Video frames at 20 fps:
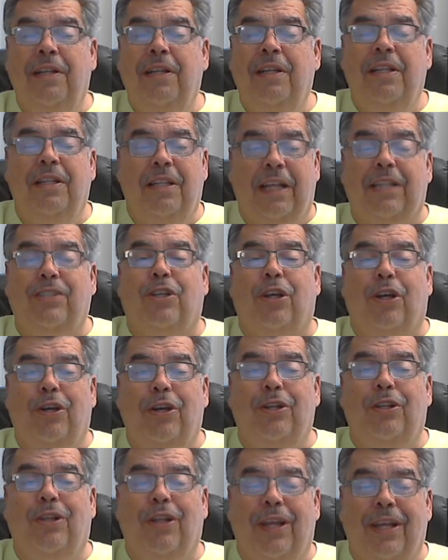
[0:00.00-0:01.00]
That's a
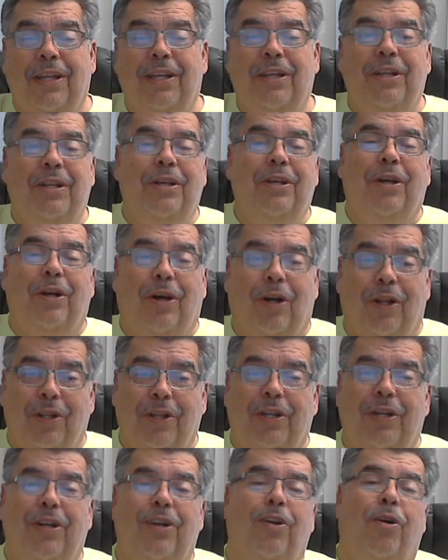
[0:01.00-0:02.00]
good thing. Call
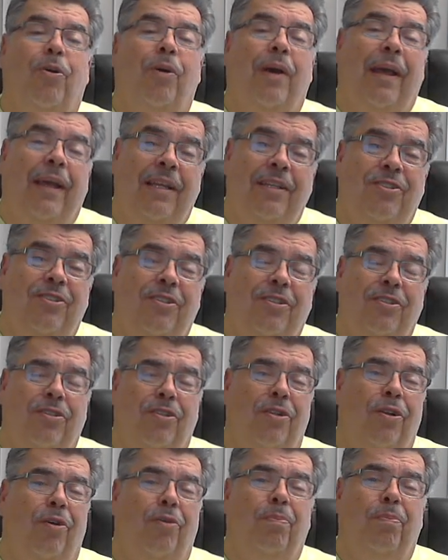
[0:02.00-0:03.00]
it an Oasis
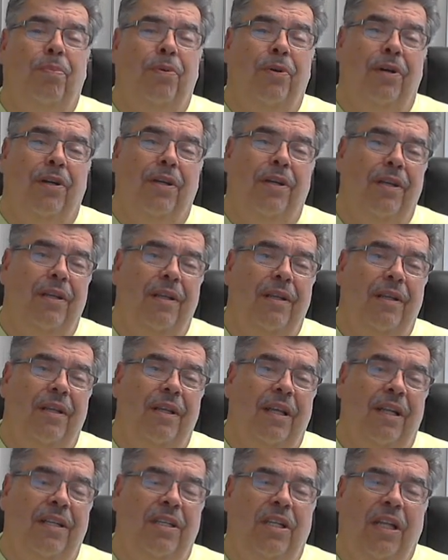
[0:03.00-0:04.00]
notebook
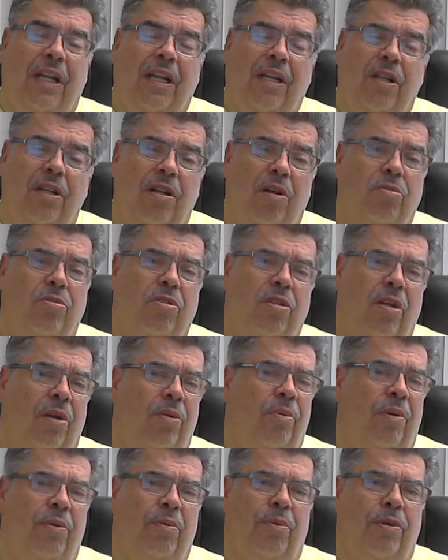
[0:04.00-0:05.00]
and take notes on
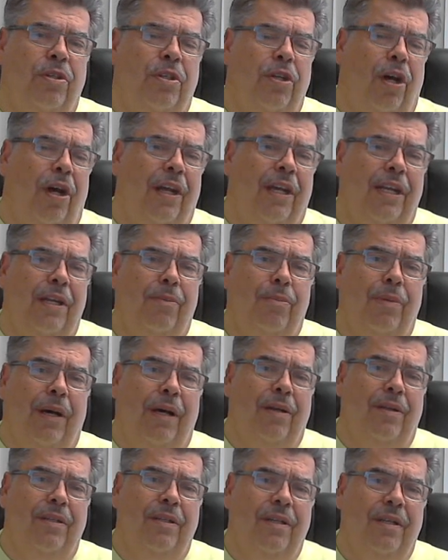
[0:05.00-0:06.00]
what we're talking
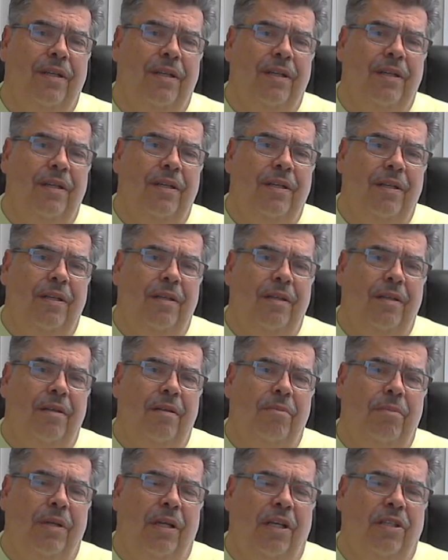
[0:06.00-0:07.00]
about
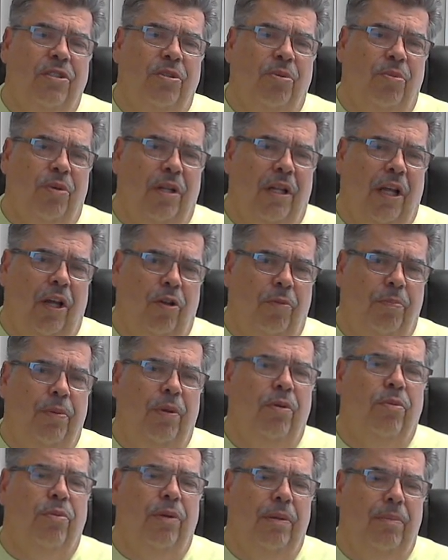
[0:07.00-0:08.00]
because it will help
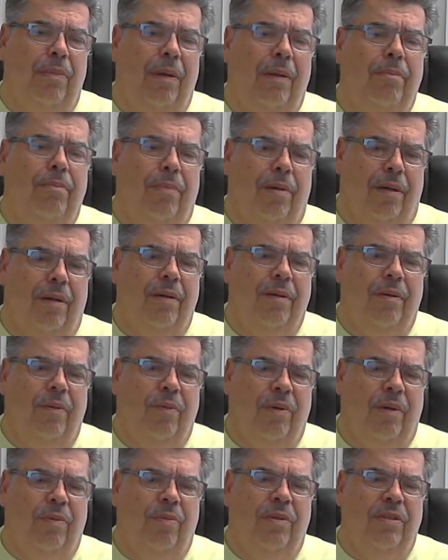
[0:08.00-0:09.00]
you remember
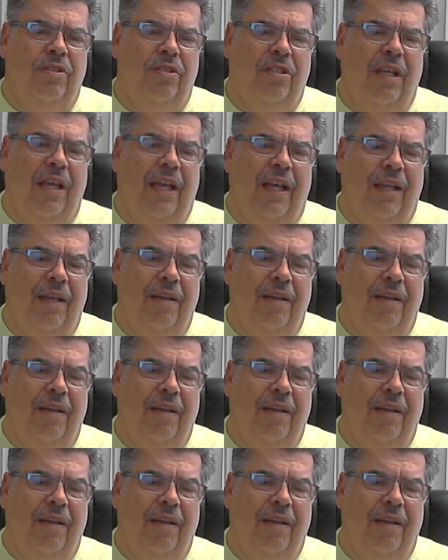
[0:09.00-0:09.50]
what we say.